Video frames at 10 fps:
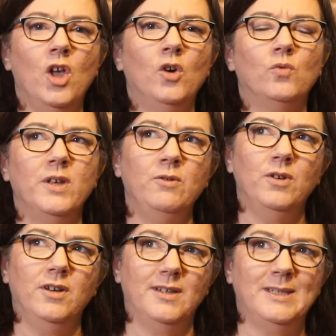We
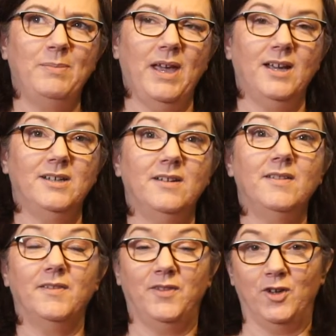would expect
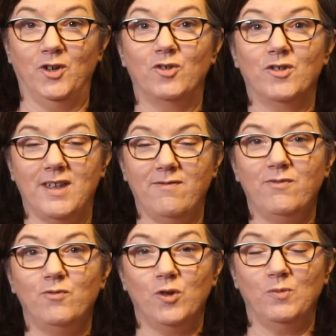that their
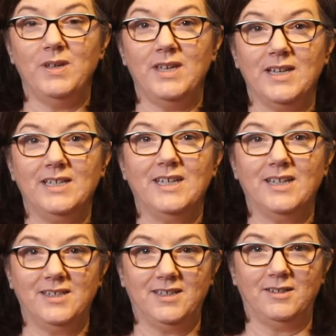grief would be
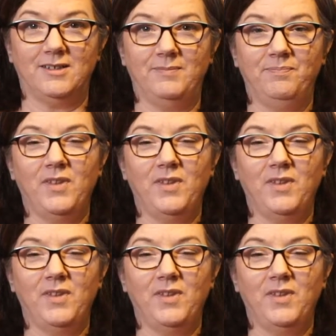identical.